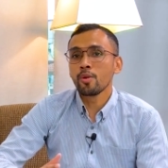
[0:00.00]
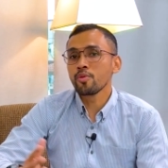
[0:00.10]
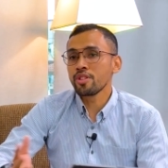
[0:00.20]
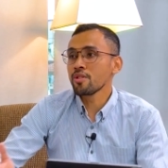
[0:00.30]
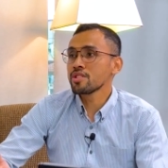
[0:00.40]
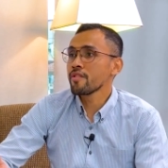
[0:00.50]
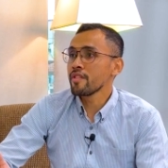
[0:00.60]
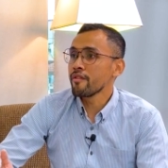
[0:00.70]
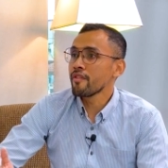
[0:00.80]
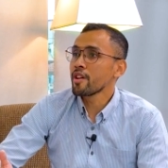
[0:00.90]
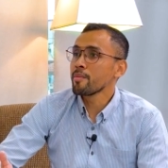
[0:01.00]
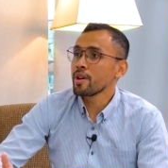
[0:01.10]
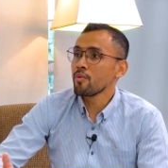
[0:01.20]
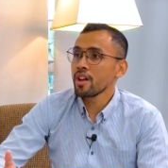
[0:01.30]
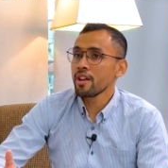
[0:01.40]
putting yourself in an
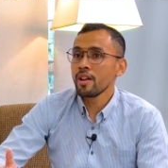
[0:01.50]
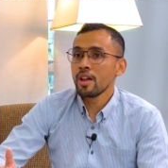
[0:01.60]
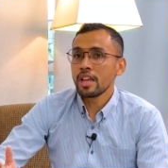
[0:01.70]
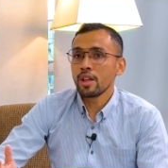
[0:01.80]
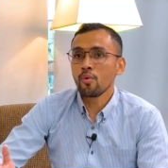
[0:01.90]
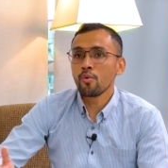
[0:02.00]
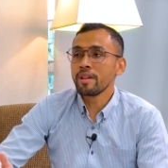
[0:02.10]
environment where it will